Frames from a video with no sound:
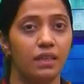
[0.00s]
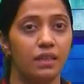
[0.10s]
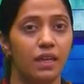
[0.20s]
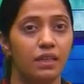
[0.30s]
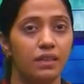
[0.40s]

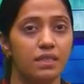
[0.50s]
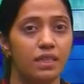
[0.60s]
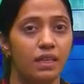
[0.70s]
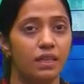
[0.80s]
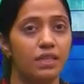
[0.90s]
Right hand
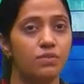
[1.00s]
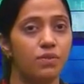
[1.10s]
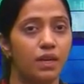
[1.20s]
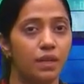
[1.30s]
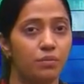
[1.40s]
side is
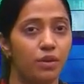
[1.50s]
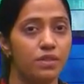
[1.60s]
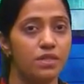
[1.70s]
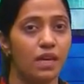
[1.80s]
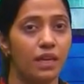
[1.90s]
1
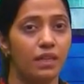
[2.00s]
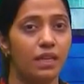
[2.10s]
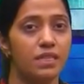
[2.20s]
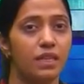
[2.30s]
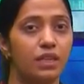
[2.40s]
upon sine
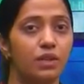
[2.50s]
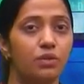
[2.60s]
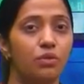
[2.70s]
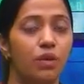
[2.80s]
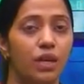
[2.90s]
x
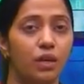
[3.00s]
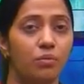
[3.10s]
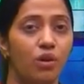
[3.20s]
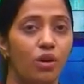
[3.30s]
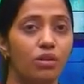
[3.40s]
into 1
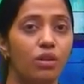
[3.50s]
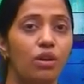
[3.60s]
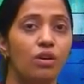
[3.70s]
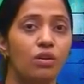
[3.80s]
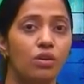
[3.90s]
upon
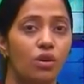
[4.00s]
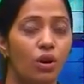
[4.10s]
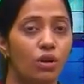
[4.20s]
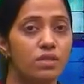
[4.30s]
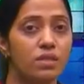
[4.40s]

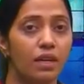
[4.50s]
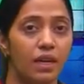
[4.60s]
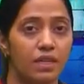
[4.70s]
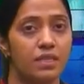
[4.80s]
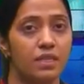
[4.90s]
cos
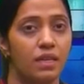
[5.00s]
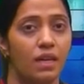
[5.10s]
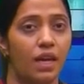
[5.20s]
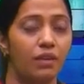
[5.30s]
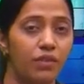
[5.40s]
x.
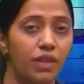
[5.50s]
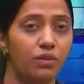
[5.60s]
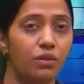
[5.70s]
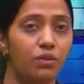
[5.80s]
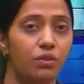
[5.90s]
And we
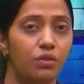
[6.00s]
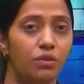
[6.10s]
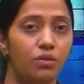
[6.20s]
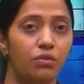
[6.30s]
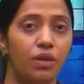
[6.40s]
know
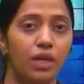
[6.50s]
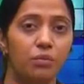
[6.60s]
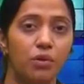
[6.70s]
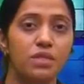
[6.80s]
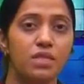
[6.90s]
1
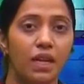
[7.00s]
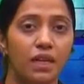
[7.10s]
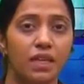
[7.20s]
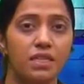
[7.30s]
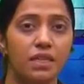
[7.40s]
upon
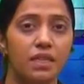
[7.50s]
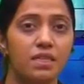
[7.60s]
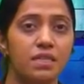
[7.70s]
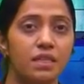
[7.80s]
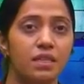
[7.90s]
sine x
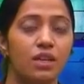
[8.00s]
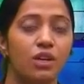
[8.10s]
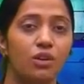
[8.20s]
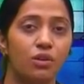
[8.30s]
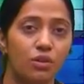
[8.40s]
is
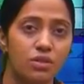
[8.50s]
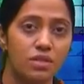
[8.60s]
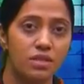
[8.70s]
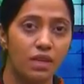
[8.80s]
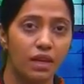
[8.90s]

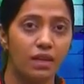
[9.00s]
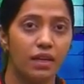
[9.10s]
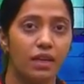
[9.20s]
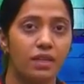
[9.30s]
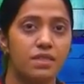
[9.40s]
cosec
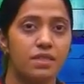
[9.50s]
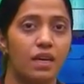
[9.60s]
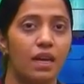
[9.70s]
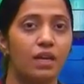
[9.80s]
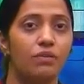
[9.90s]
x
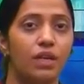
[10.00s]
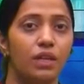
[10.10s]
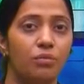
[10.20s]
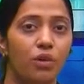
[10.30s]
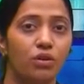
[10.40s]
and 1
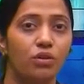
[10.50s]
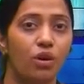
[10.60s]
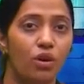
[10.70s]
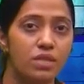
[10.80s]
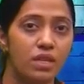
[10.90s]
upon
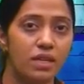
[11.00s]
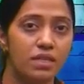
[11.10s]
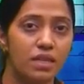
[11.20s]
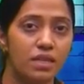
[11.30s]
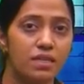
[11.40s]
cos
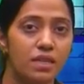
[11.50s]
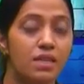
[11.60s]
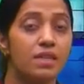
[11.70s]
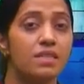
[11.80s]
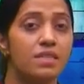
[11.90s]
x is
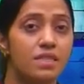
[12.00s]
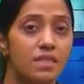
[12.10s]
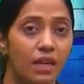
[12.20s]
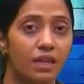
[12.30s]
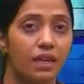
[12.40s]

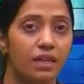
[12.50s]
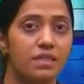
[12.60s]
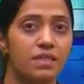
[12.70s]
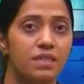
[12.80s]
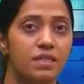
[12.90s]
sec
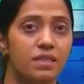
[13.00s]
x.